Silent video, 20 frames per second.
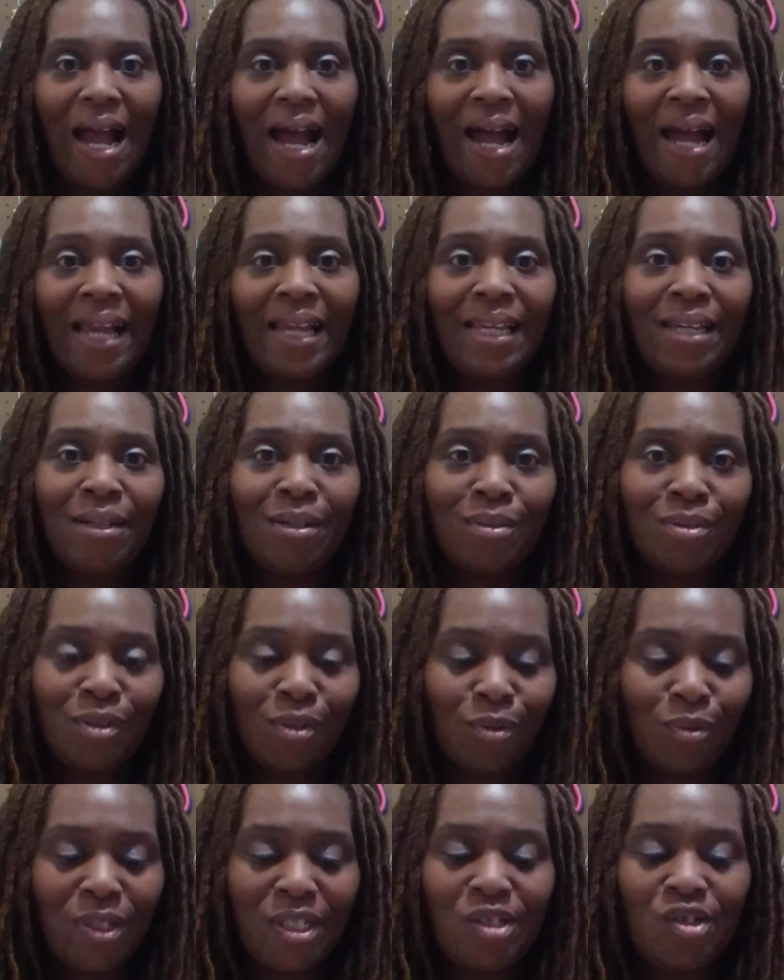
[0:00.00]
I am
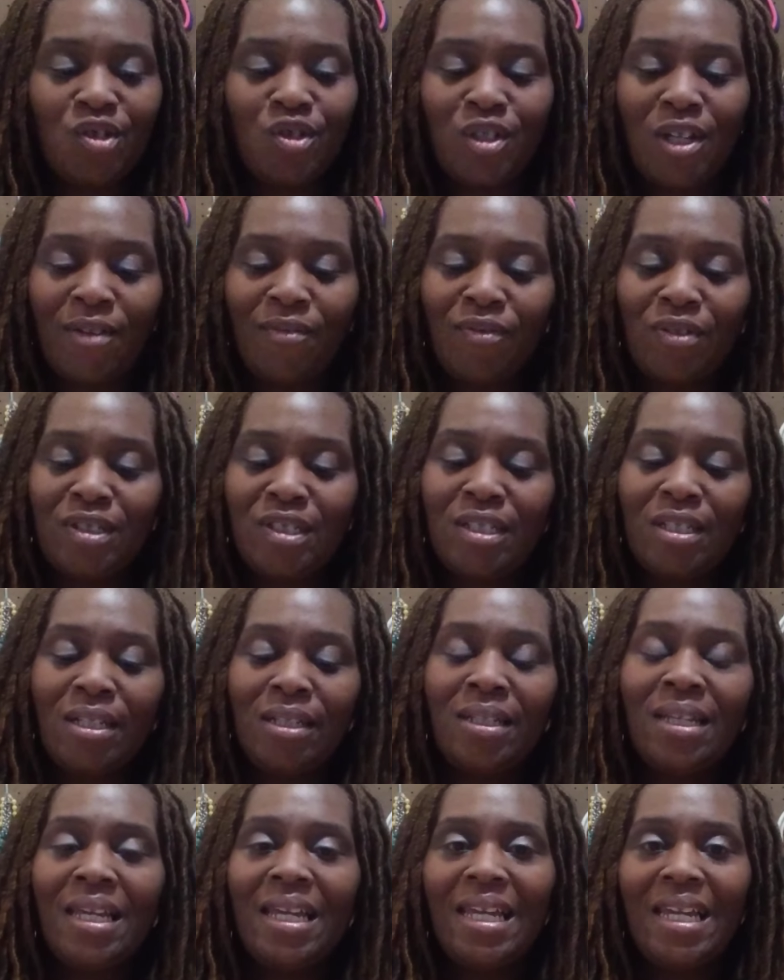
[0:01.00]
Carice
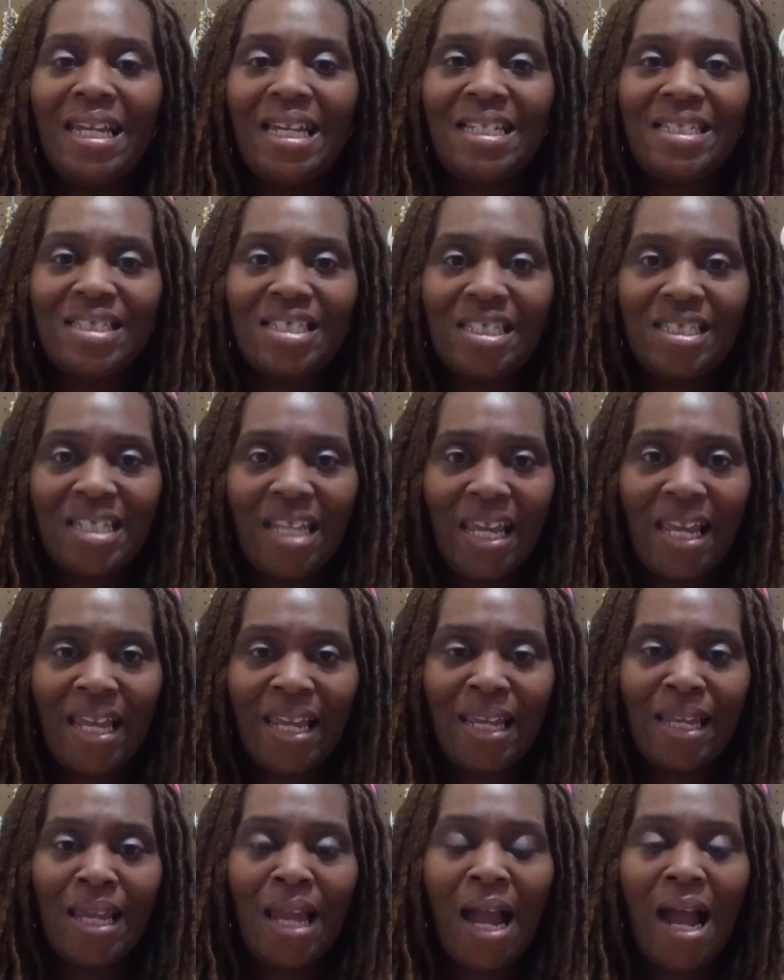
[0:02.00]
Jefferson, and
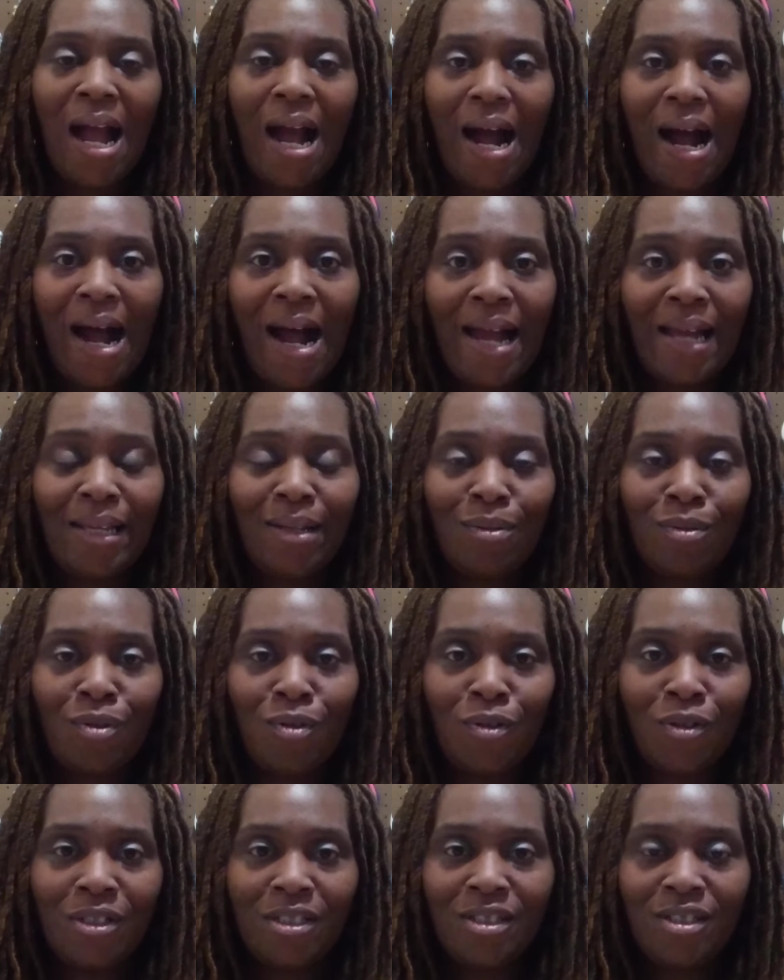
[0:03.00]
today I am
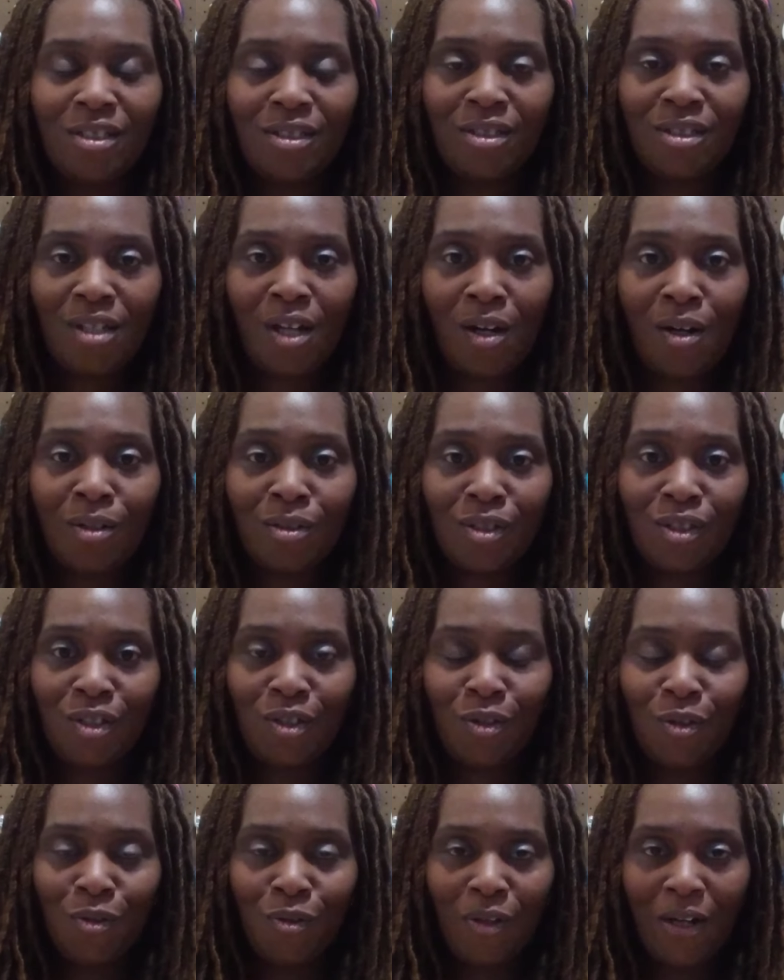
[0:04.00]
going to talk to
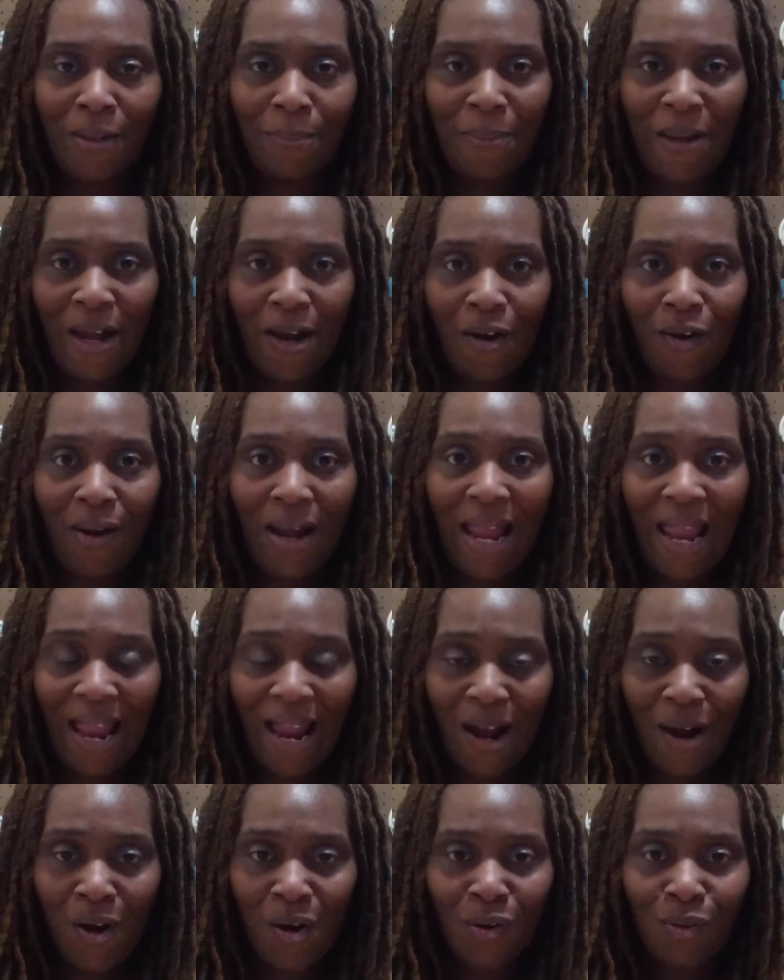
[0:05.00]
you about
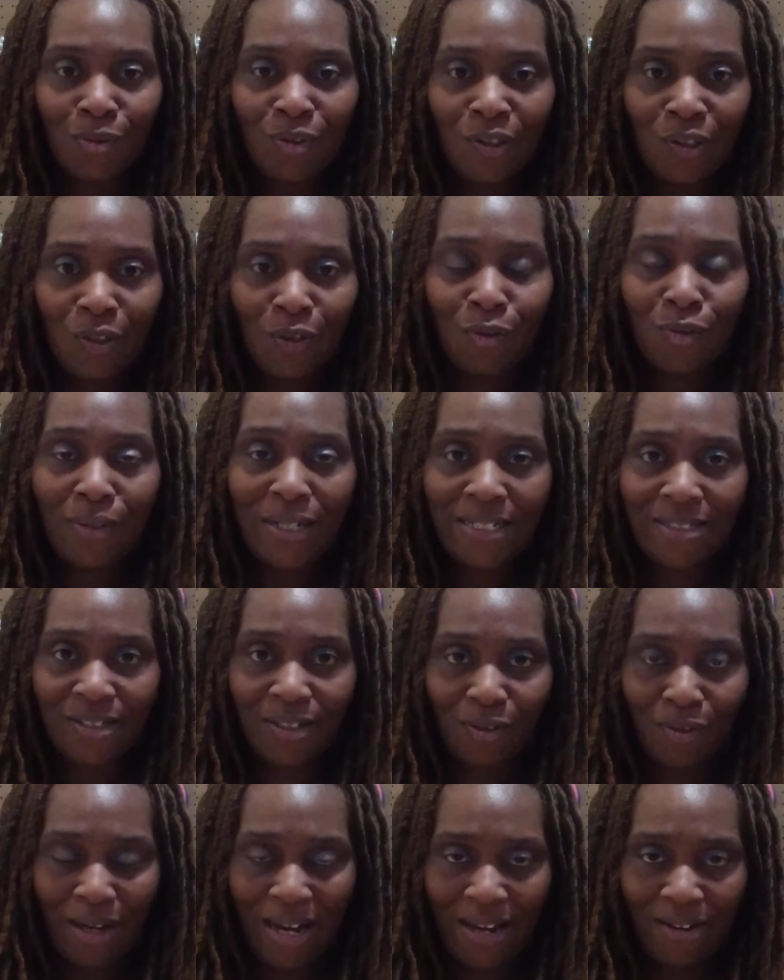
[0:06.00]
how you as a
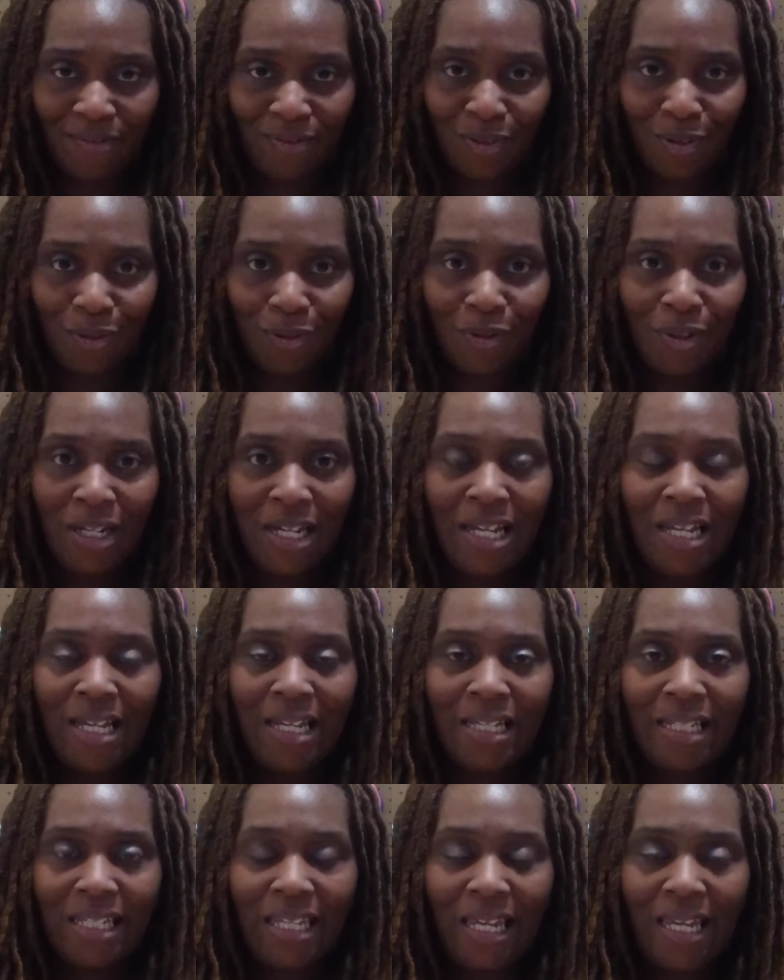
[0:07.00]
crafter
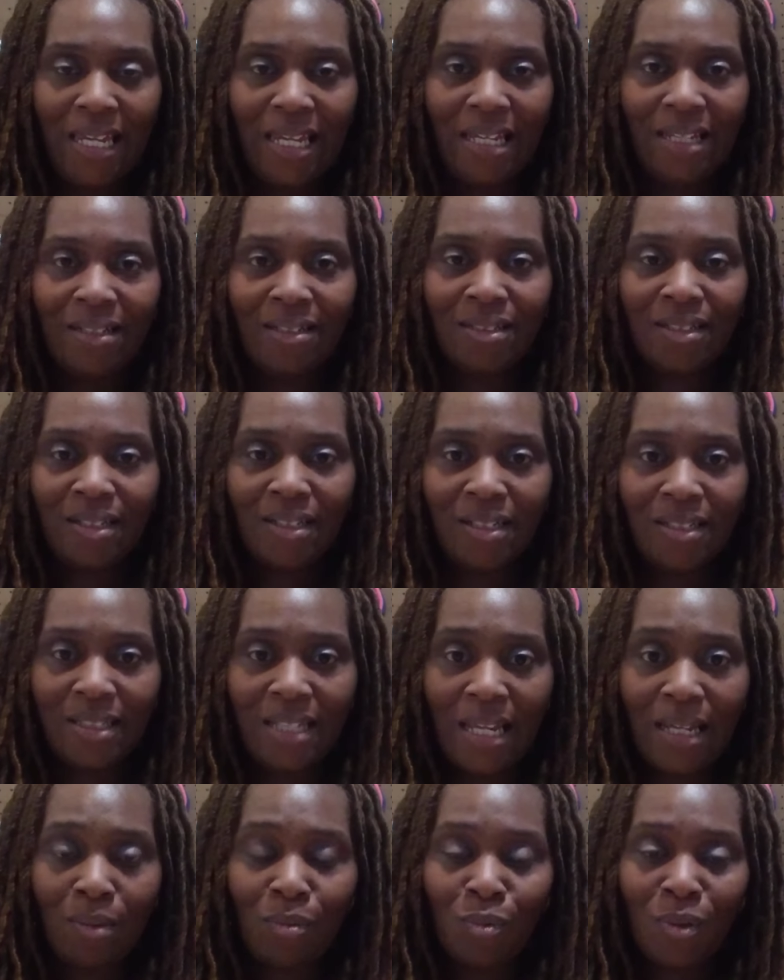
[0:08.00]
can
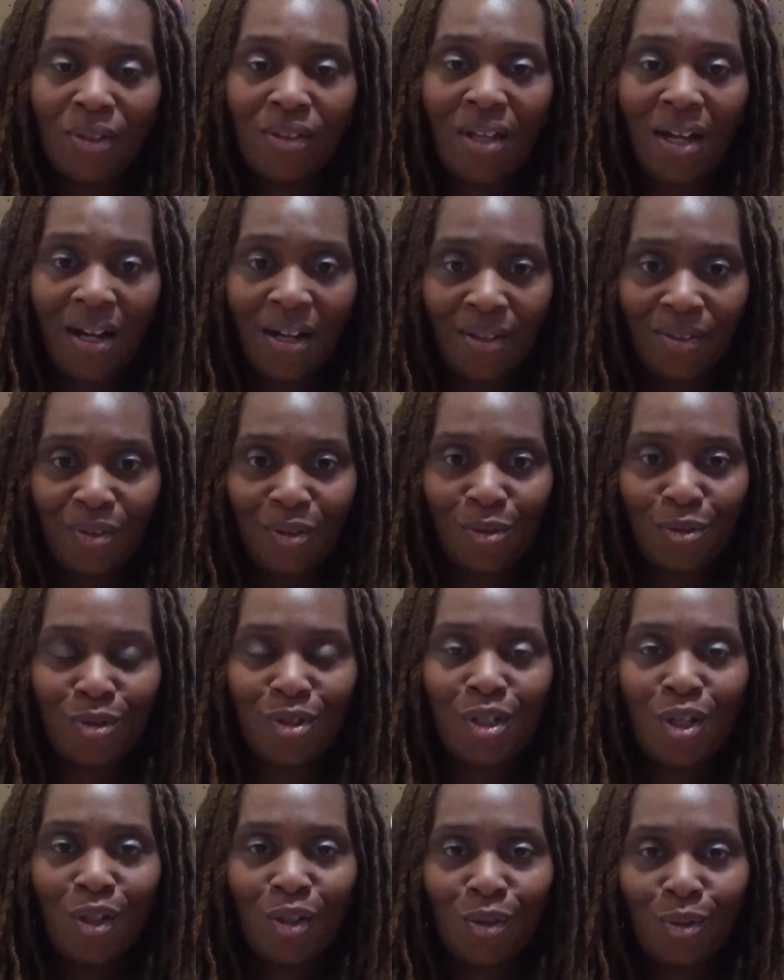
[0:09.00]
connect with
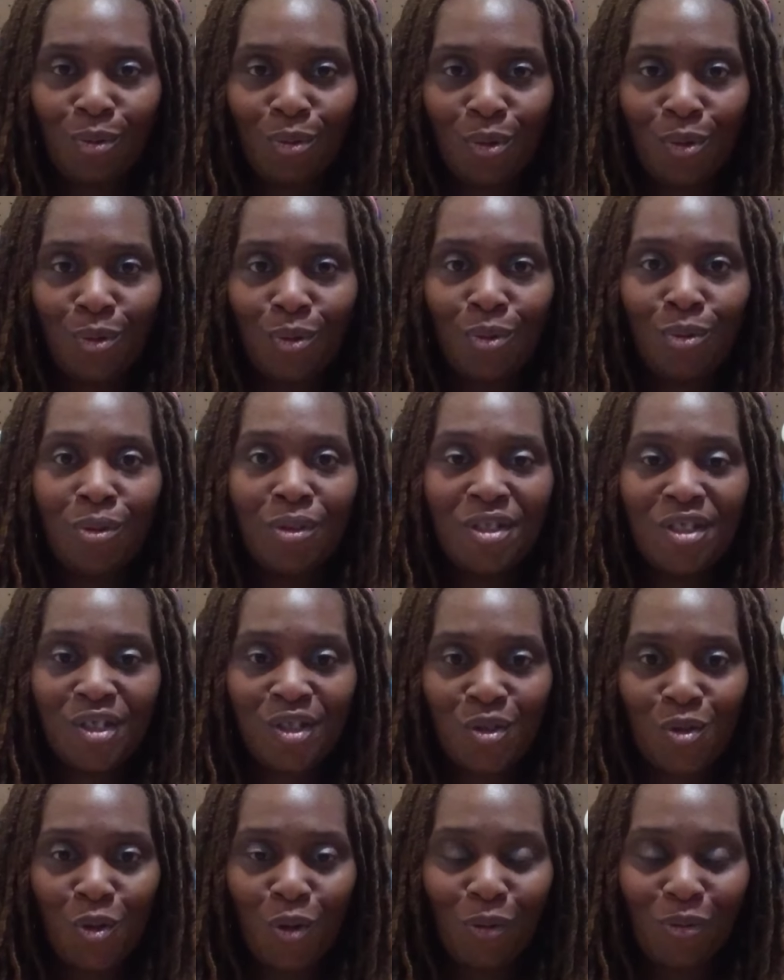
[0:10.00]
others through
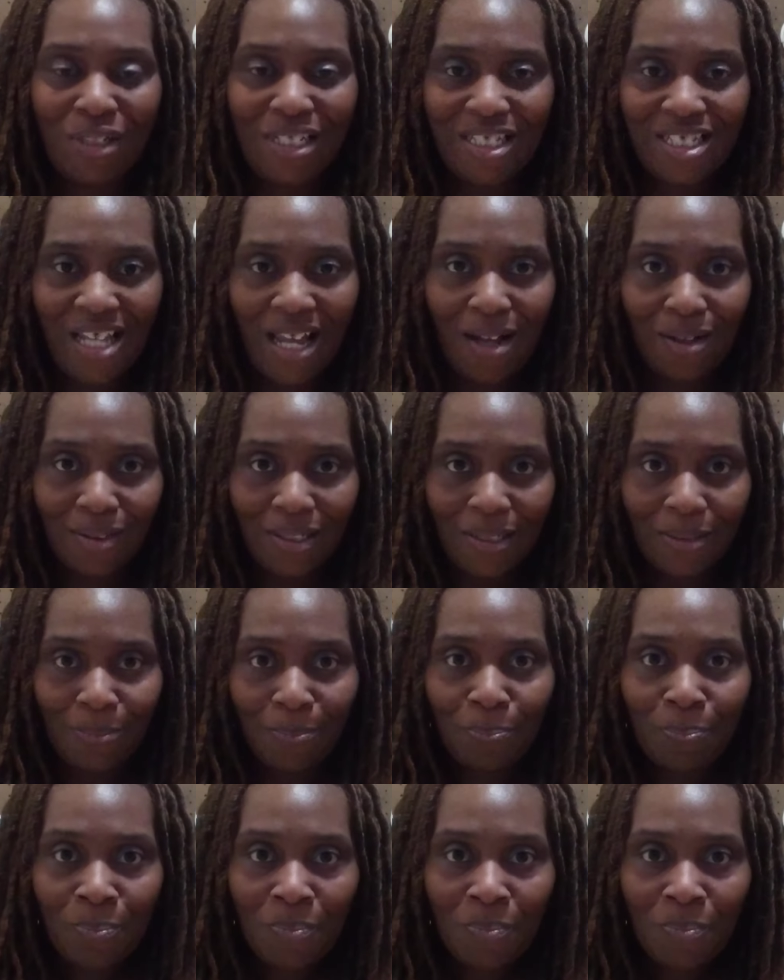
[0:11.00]
storytelling.